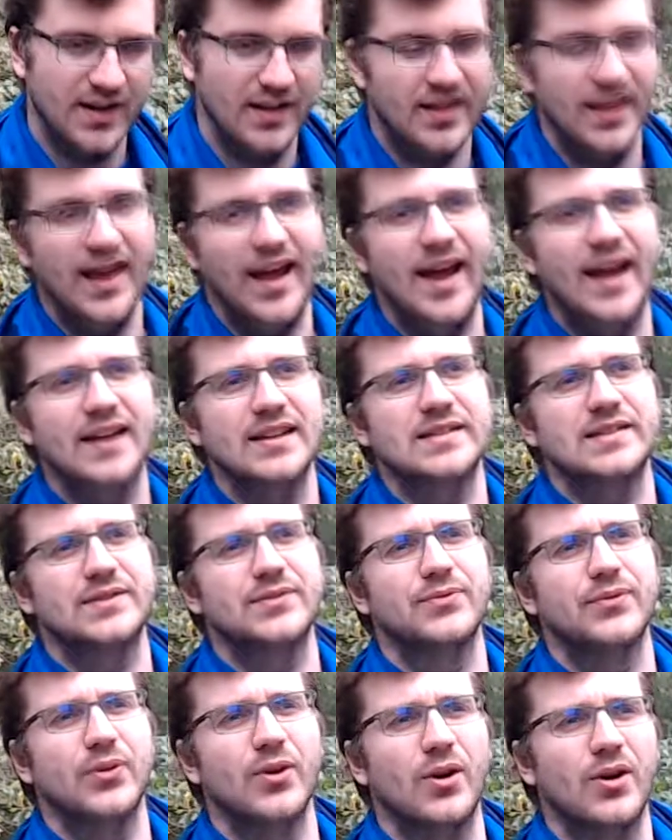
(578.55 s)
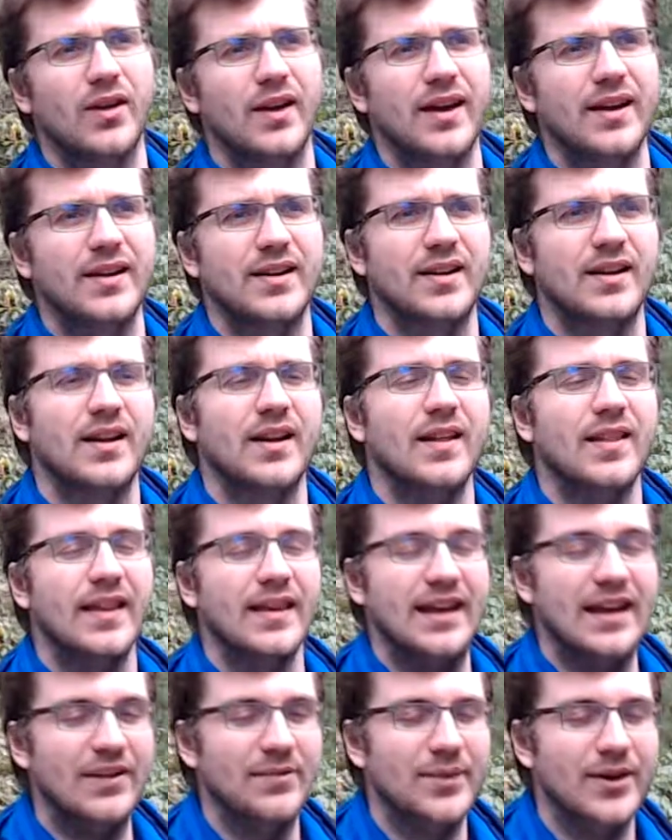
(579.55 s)
that asked for like they
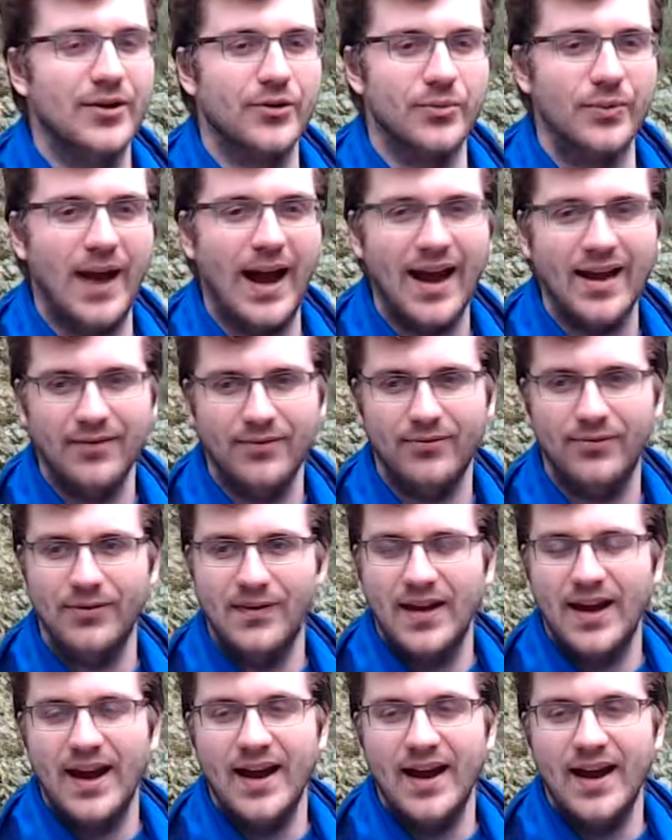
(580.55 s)
gave me a graph